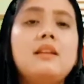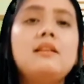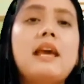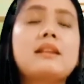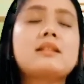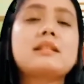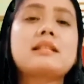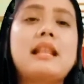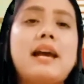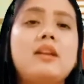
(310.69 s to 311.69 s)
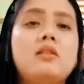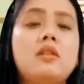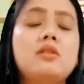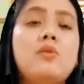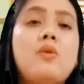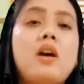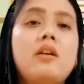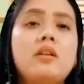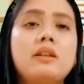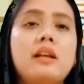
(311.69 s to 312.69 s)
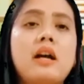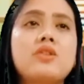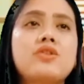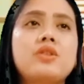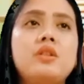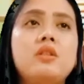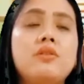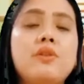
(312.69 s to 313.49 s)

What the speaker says: Next slide, the war on cancer.